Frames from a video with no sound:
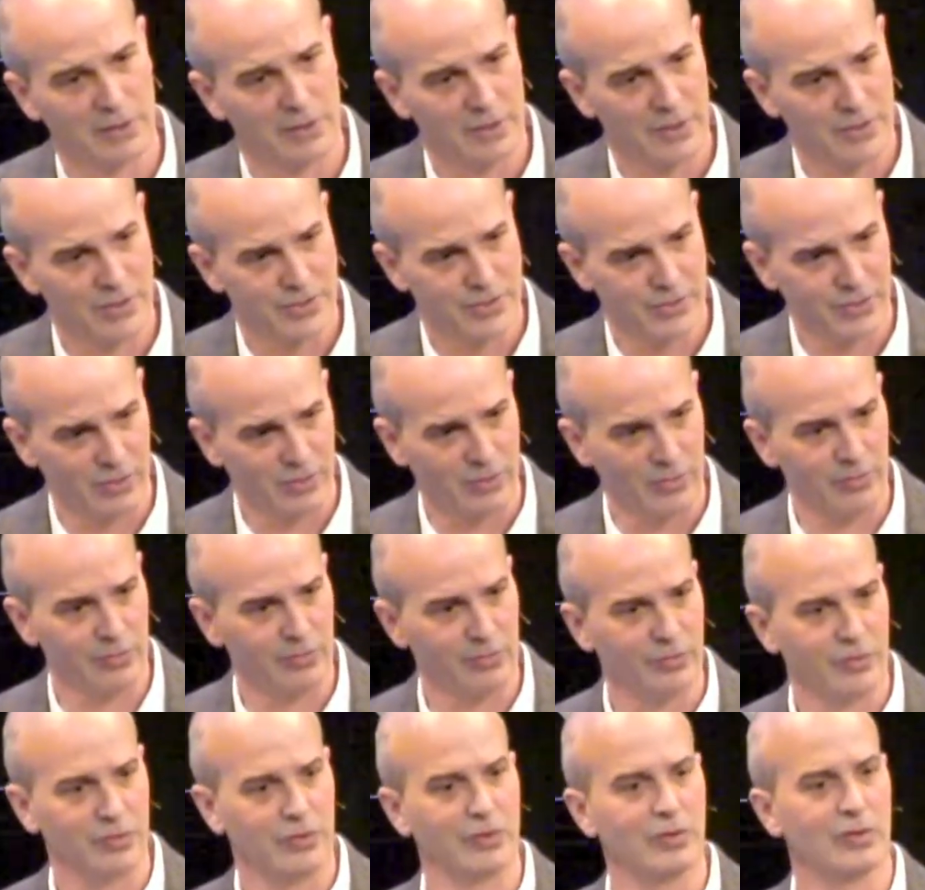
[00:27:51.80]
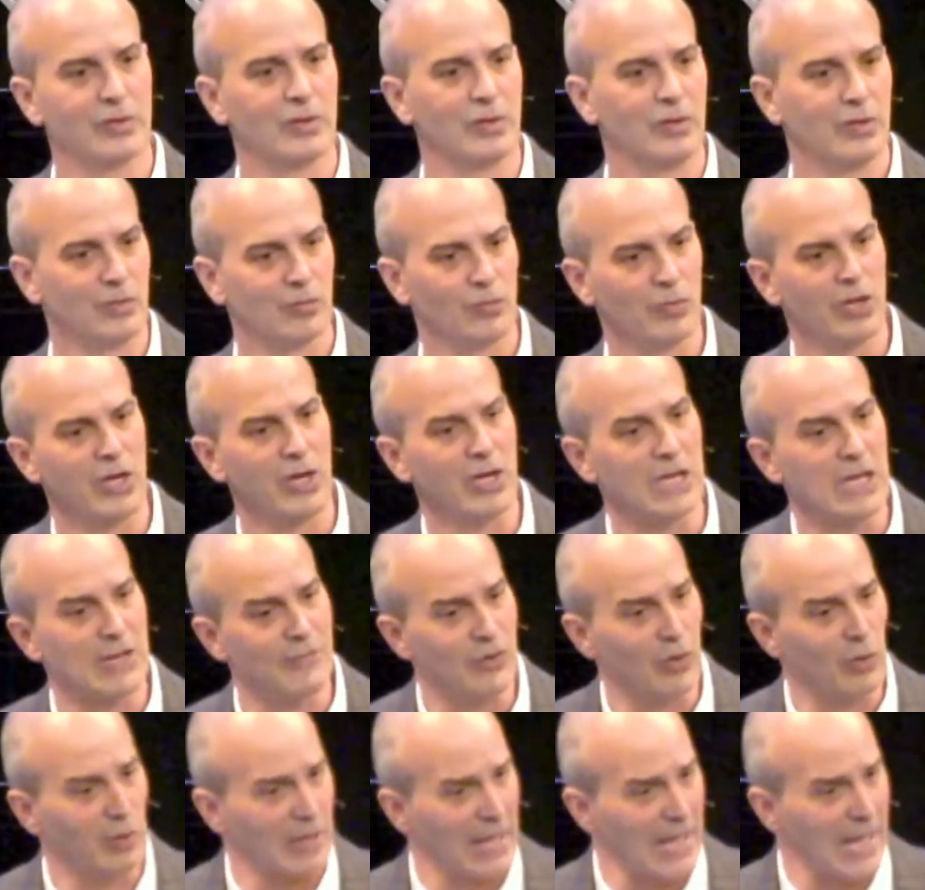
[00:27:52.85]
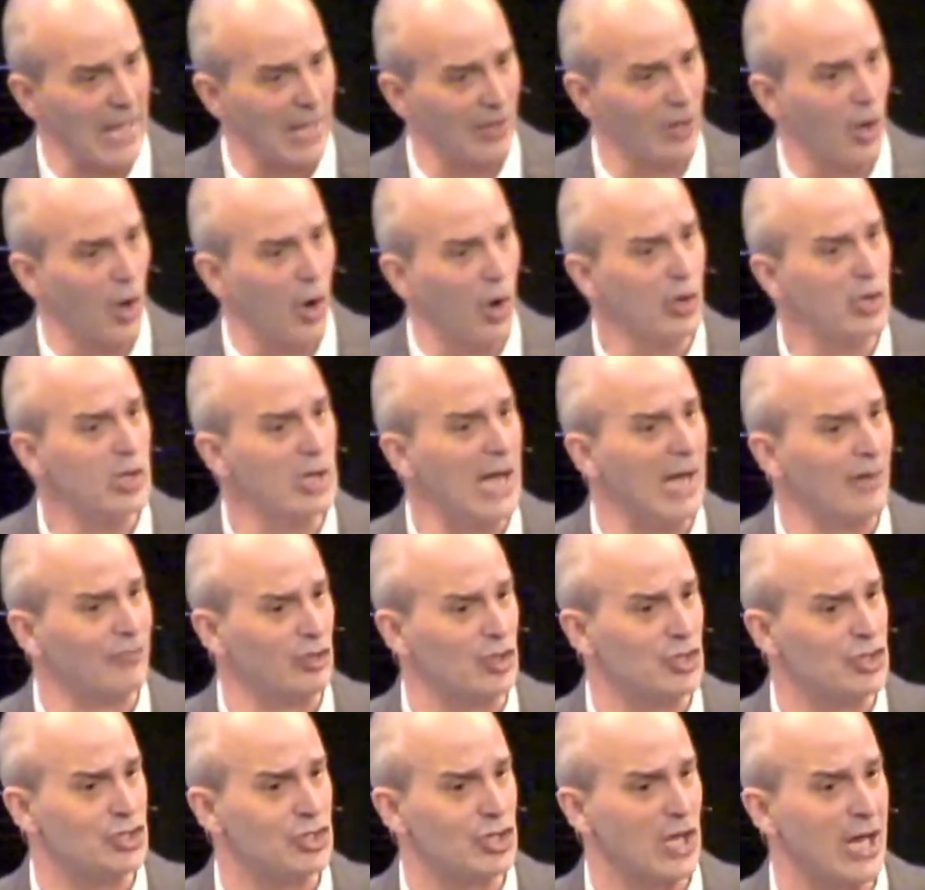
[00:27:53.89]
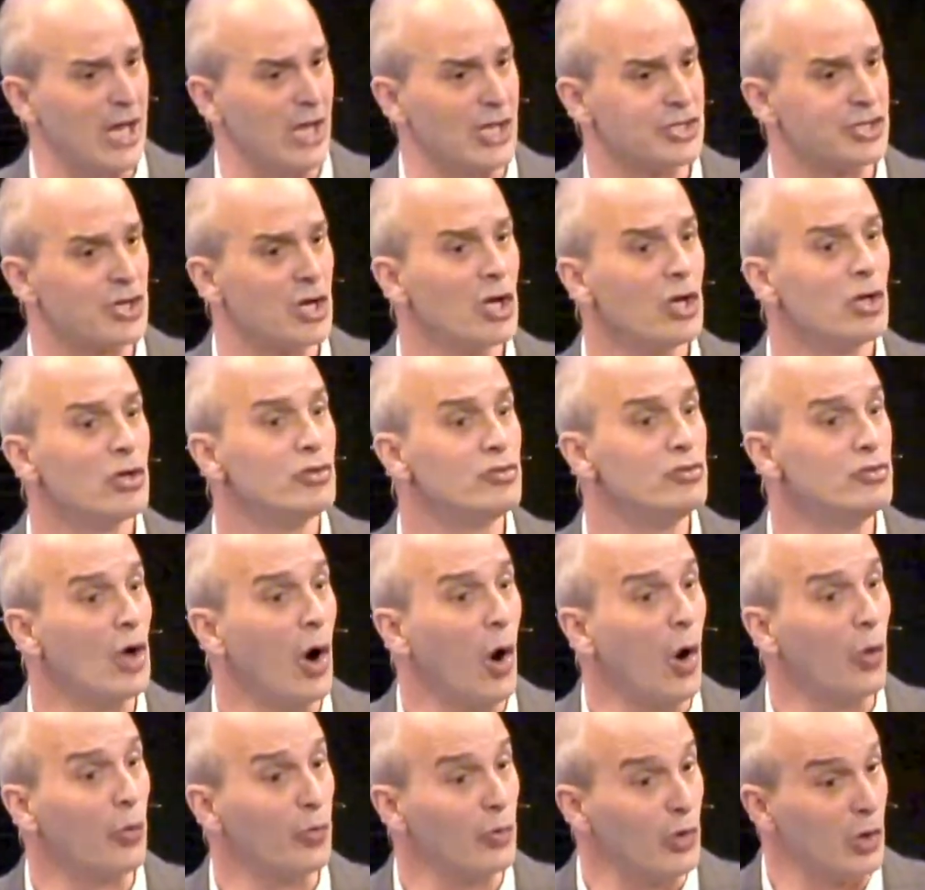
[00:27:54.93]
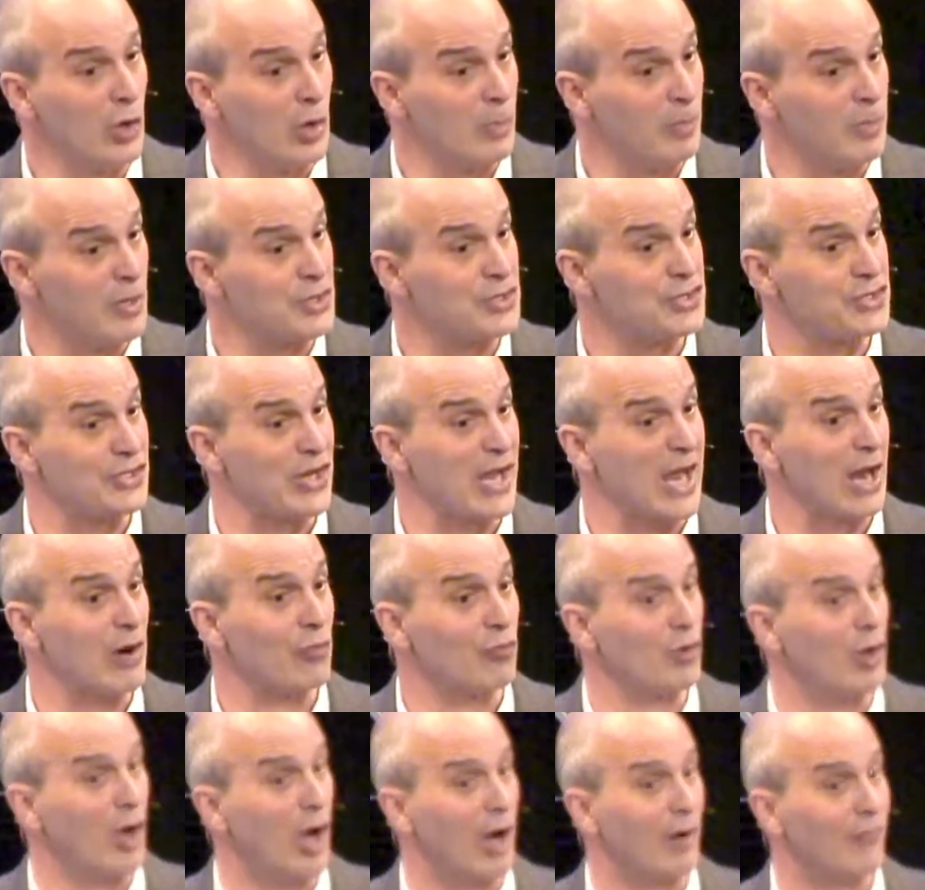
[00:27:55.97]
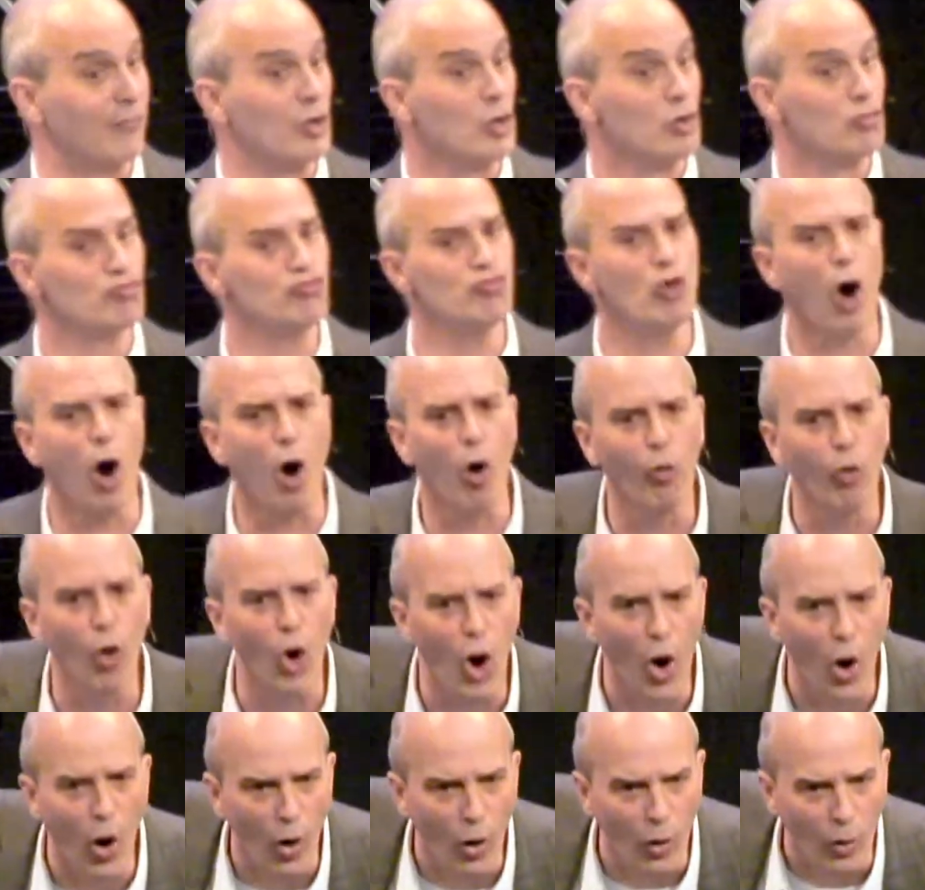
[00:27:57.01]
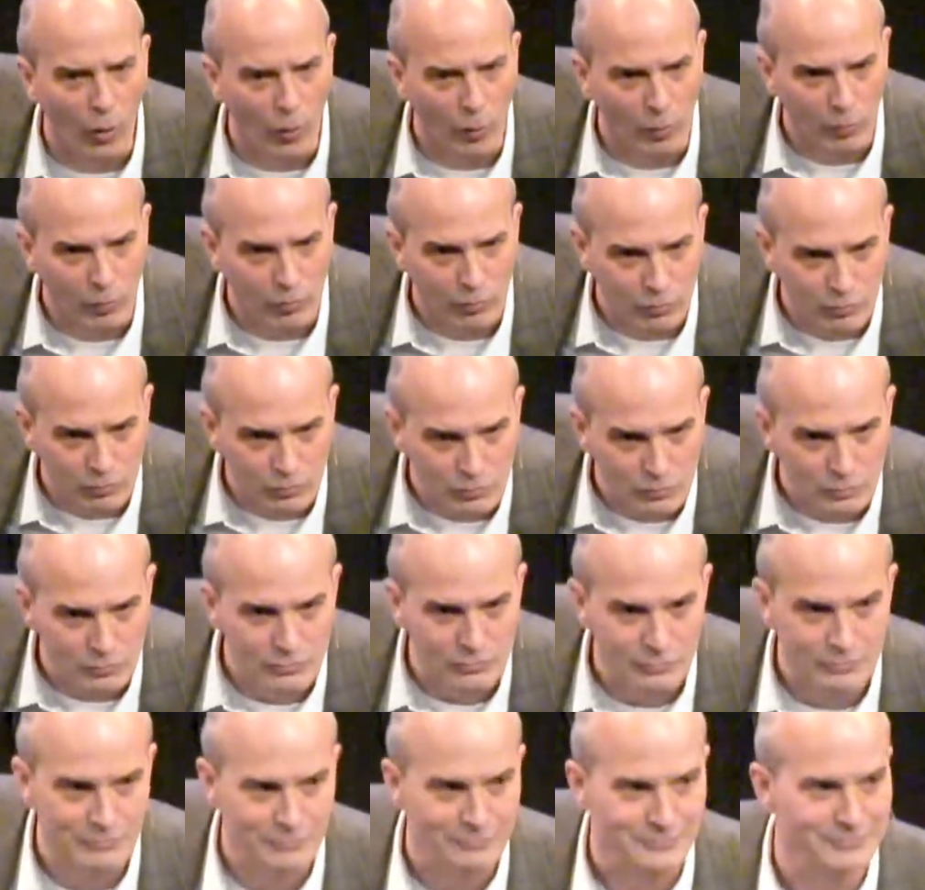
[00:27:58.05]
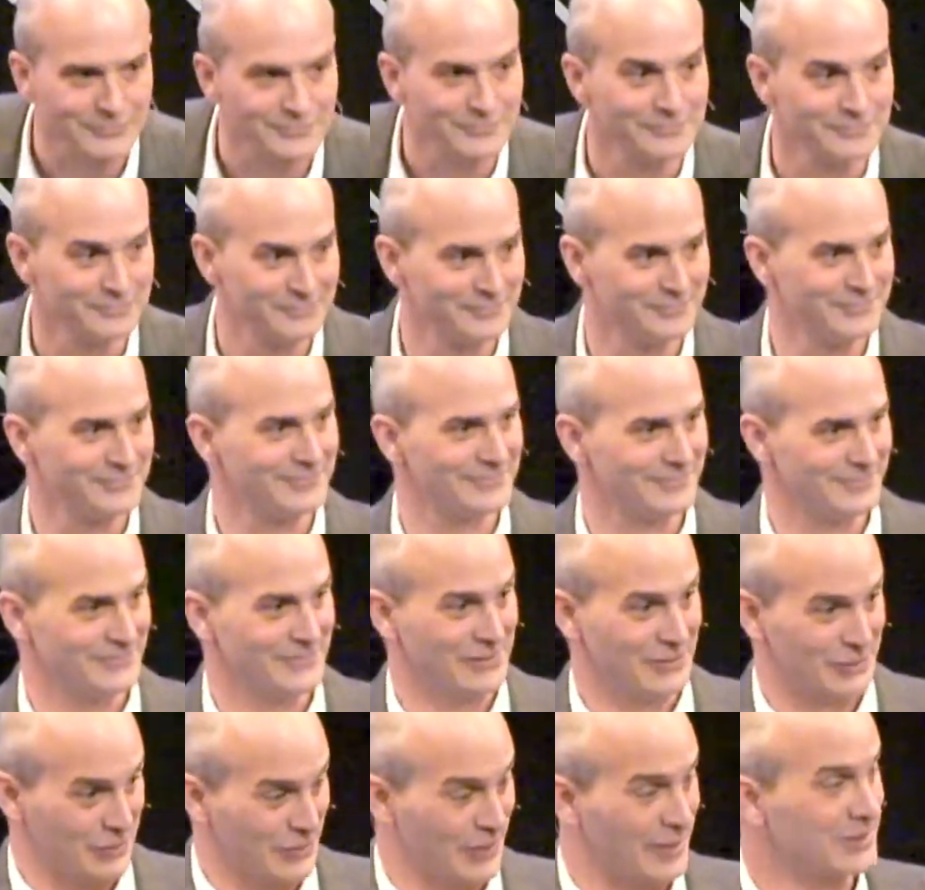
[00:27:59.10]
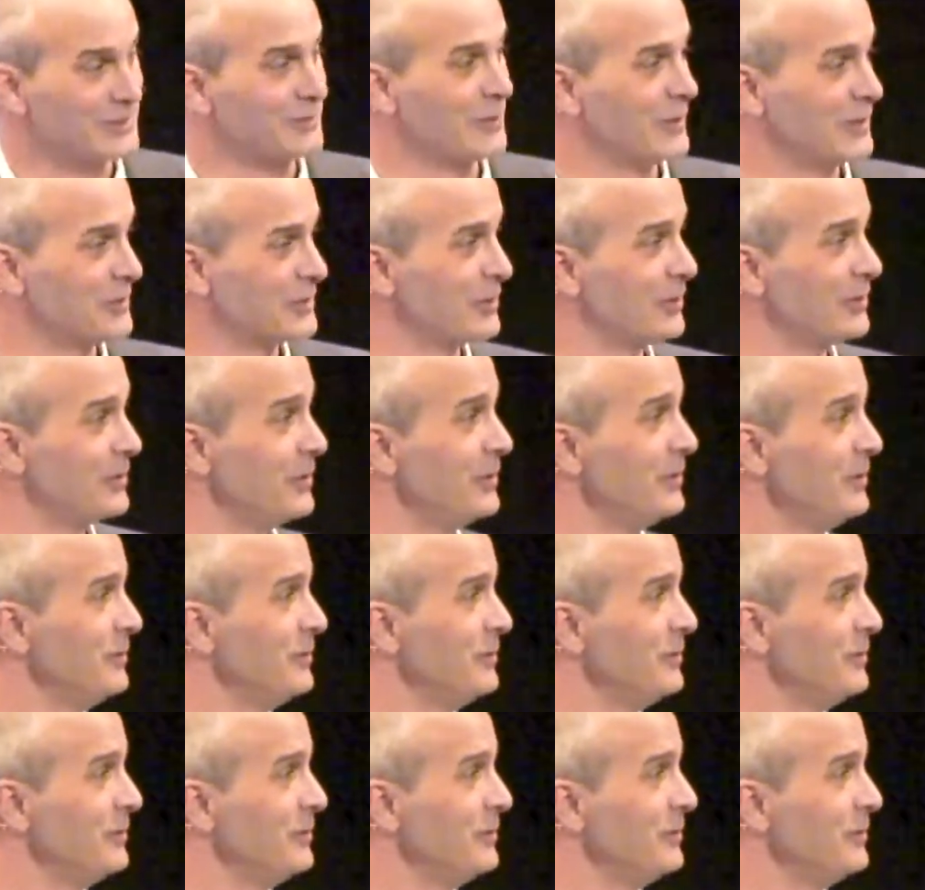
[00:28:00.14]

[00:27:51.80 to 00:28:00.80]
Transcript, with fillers: So we're going to give you a line. All you have to say is no room, but say it rough. No room. So that's what he's going to do.